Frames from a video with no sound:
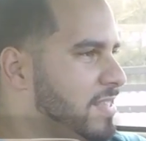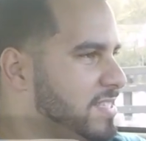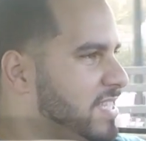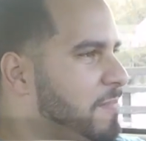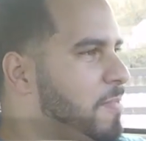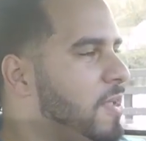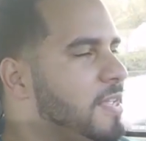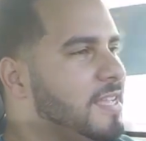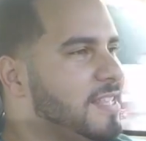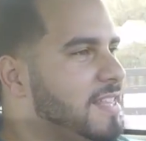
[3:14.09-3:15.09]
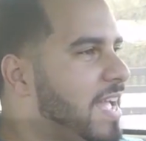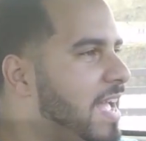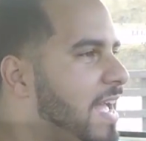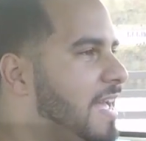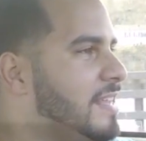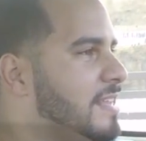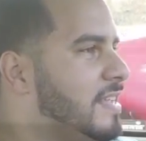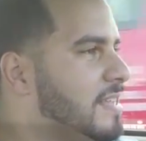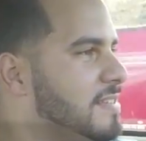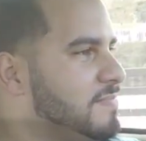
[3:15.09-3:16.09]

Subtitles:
The same body kit that had, and